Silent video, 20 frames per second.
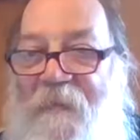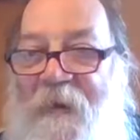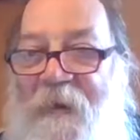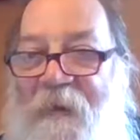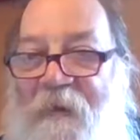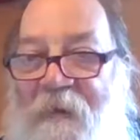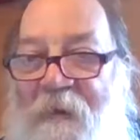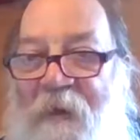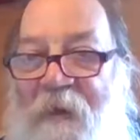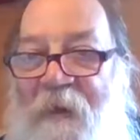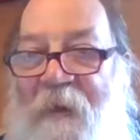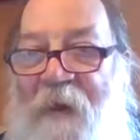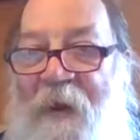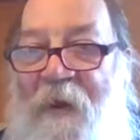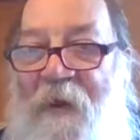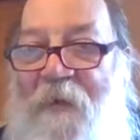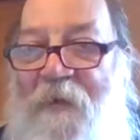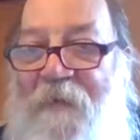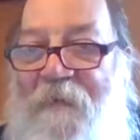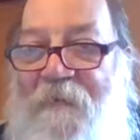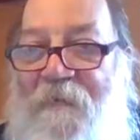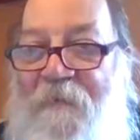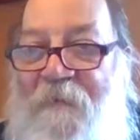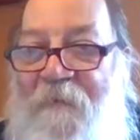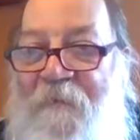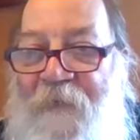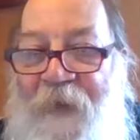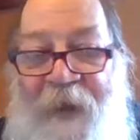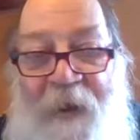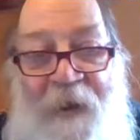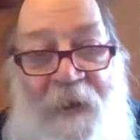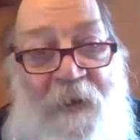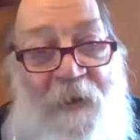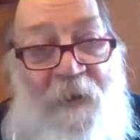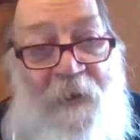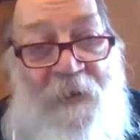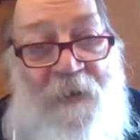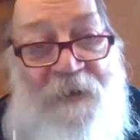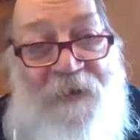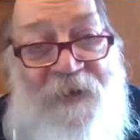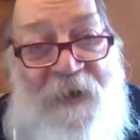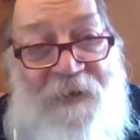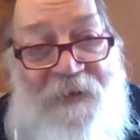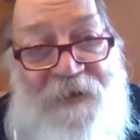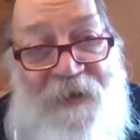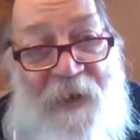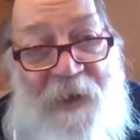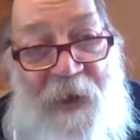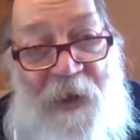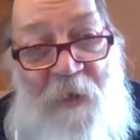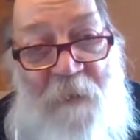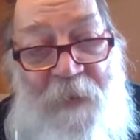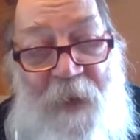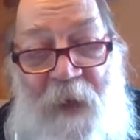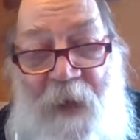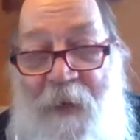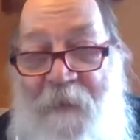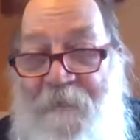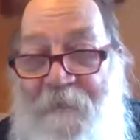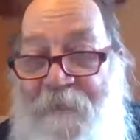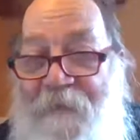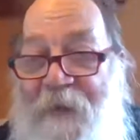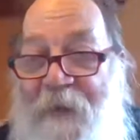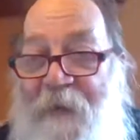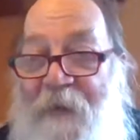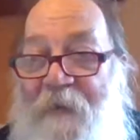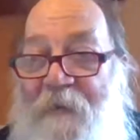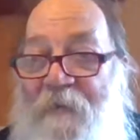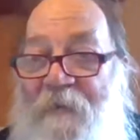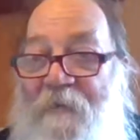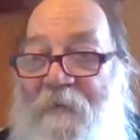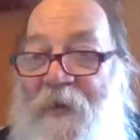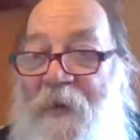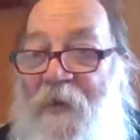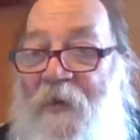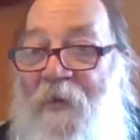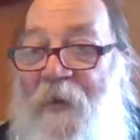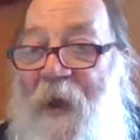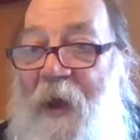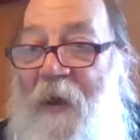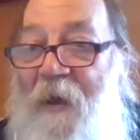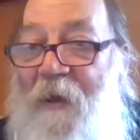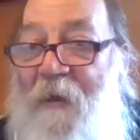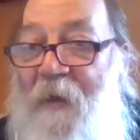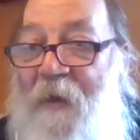in, being your sensei Al Bob, your griot.